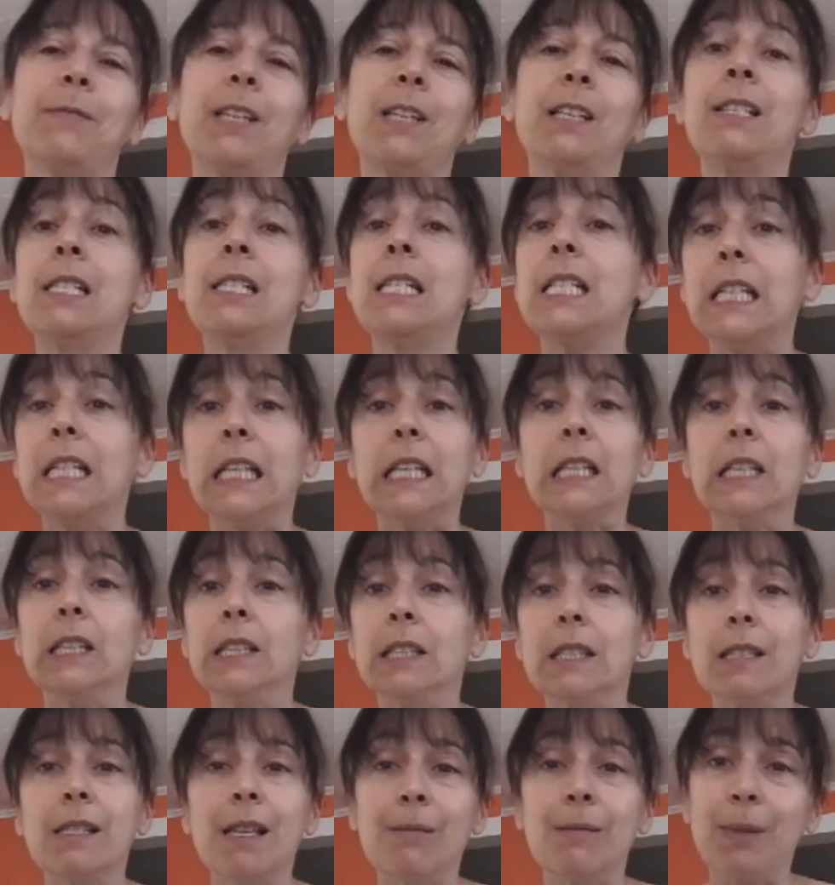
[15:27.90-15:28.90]

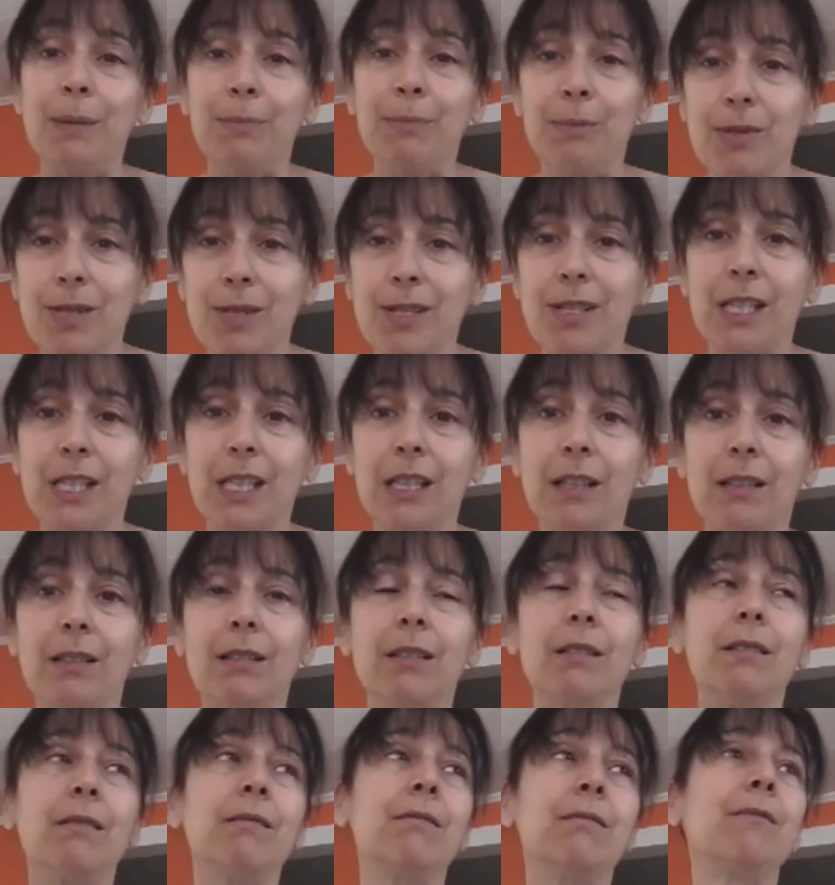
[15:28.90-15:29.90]
Steal, some people
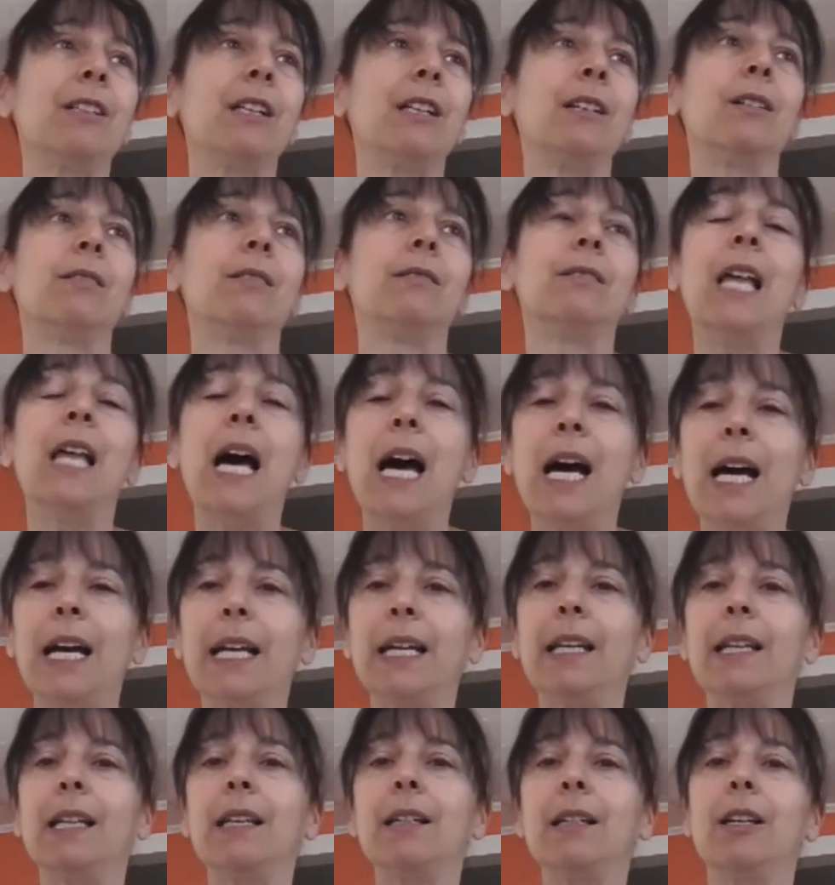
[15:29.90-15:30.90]
steal, you know,
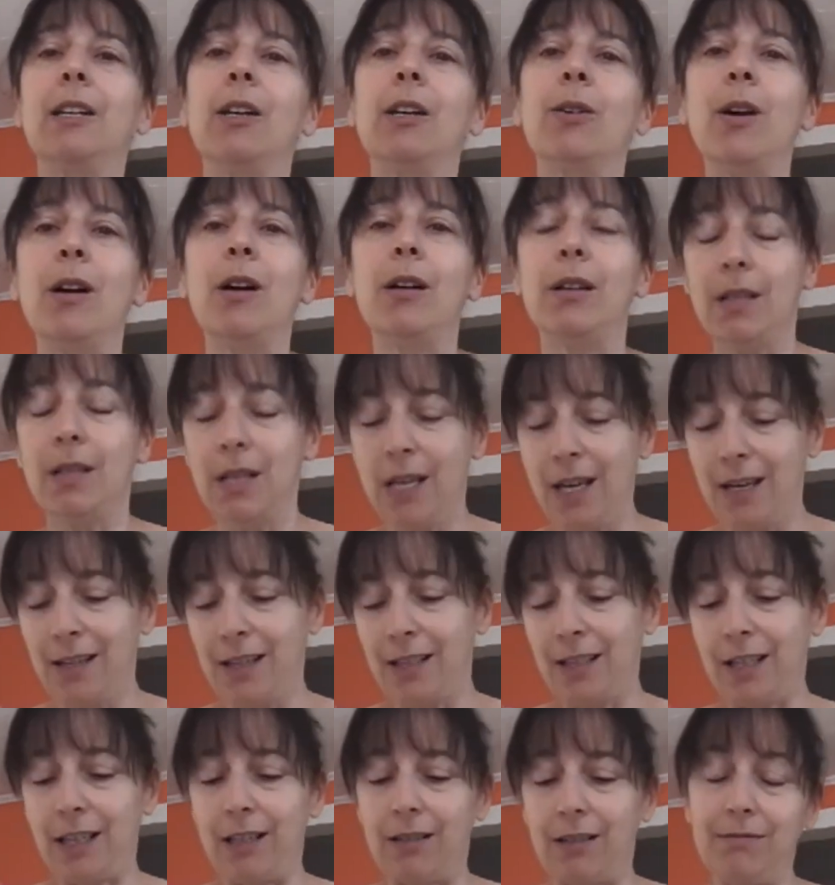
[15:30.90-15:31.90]
lying, you know, all,
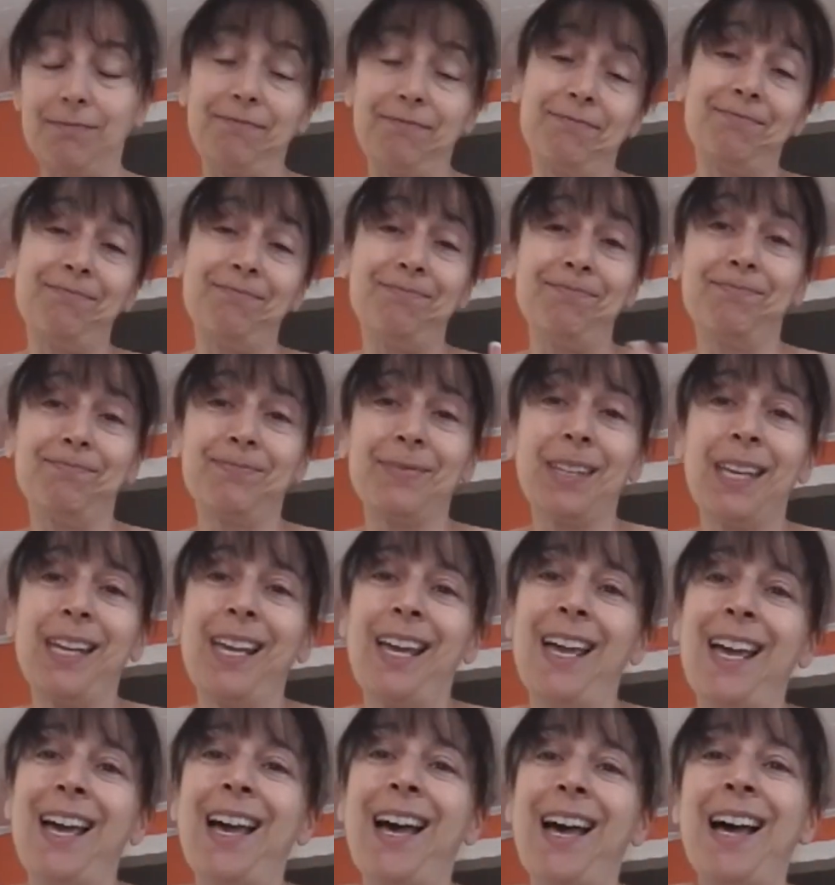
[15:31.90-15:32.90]
you know.
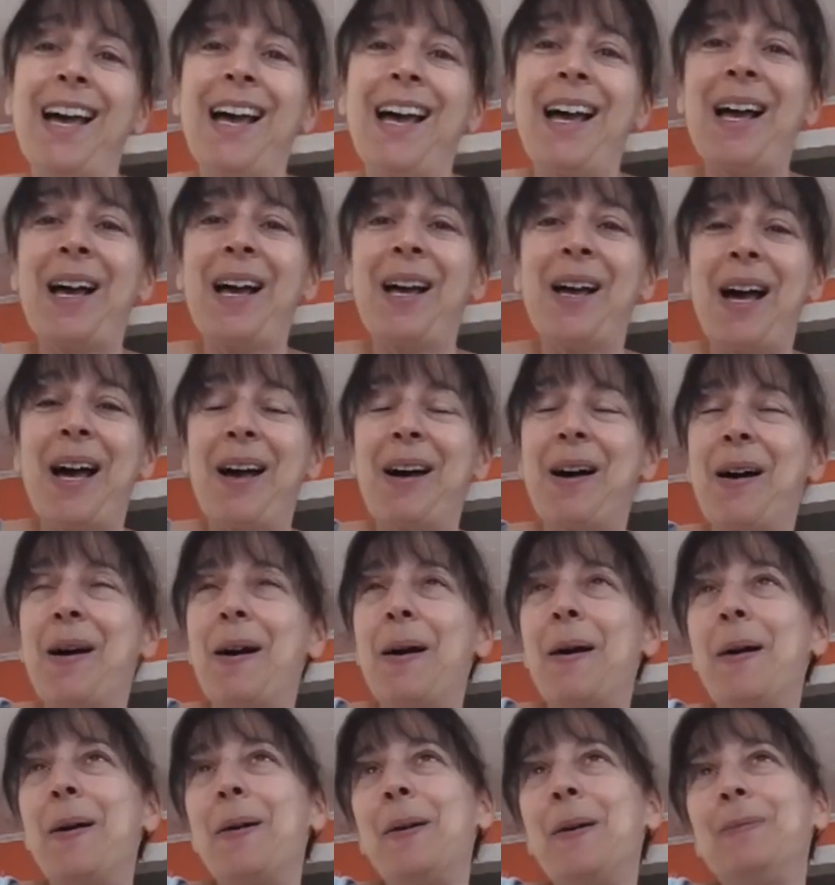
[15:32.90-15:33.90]

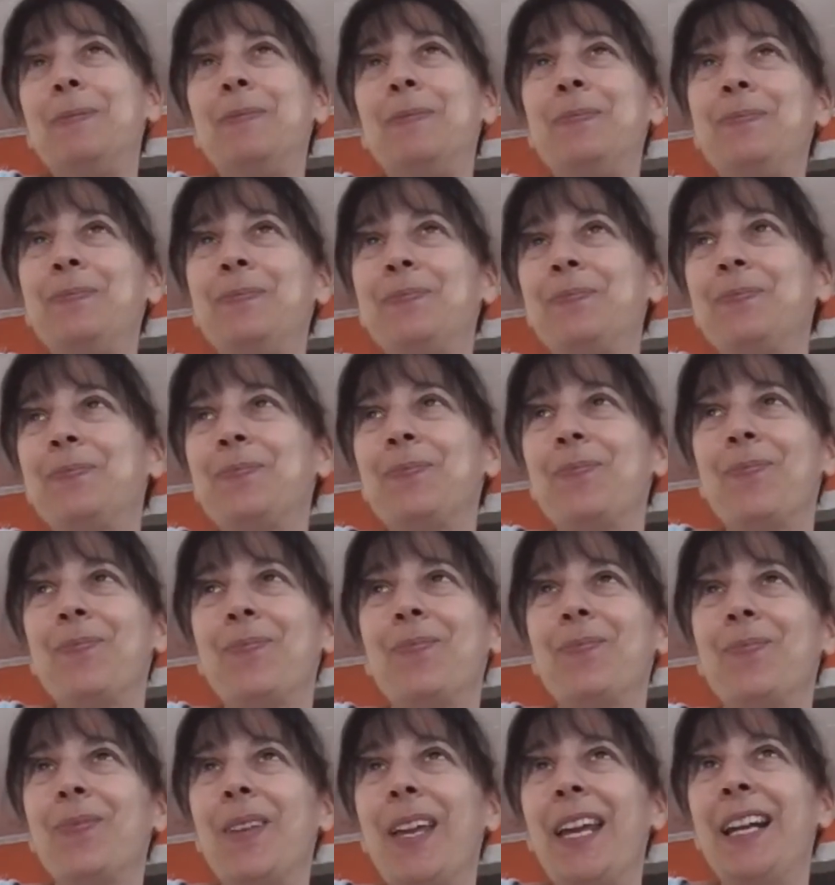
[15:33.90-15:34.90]
Um,
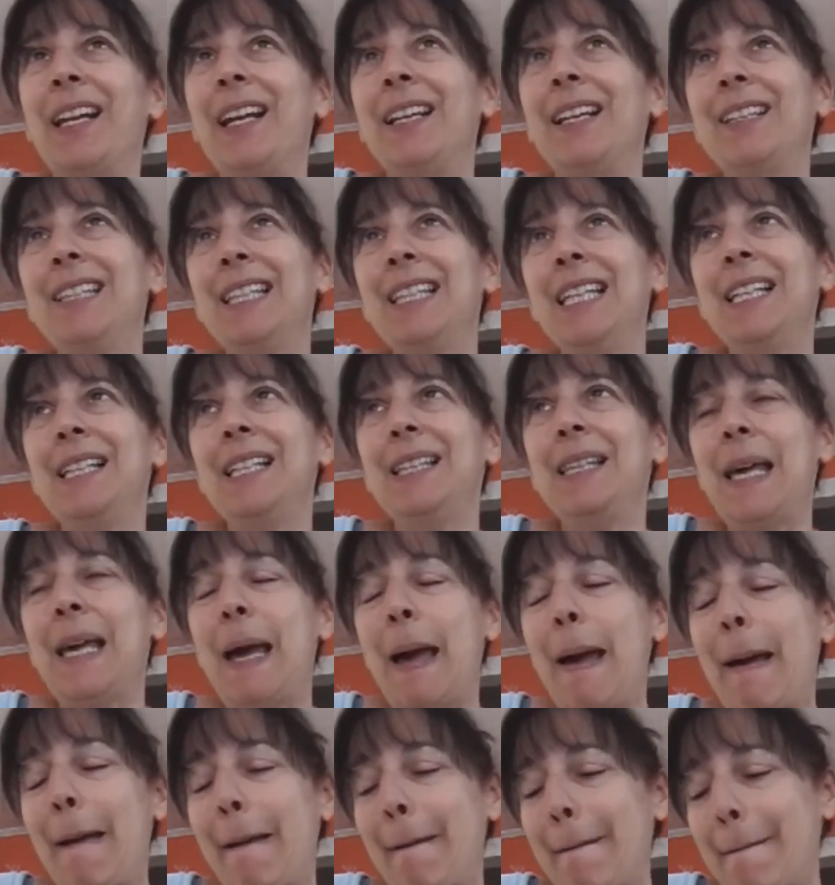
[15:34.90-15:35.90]
and I think
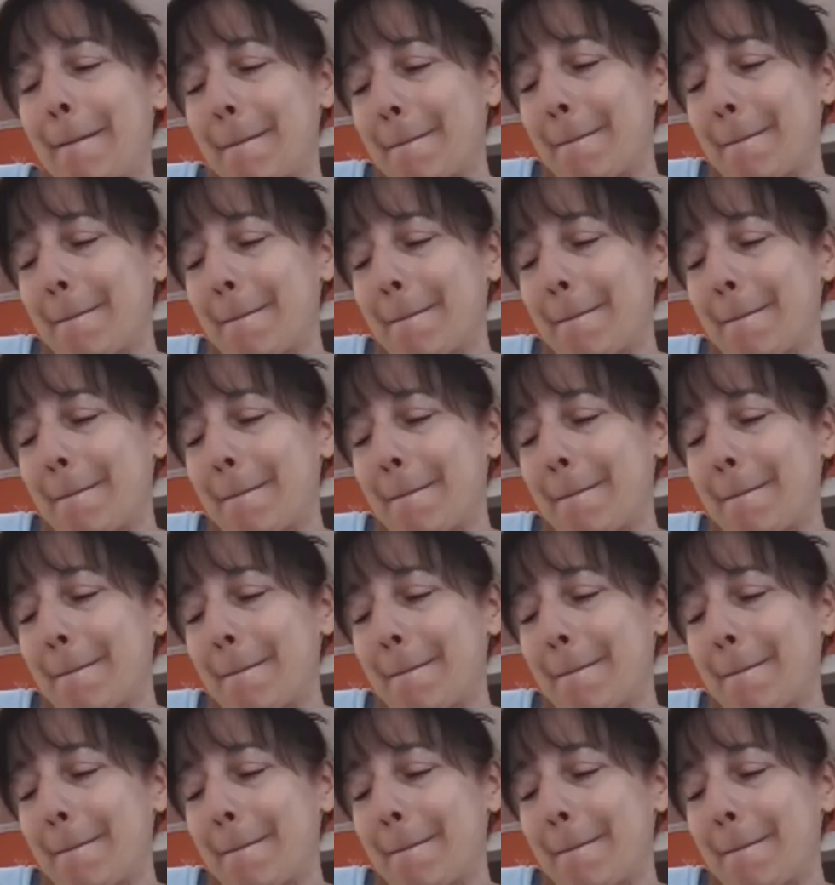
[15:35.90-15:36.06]
that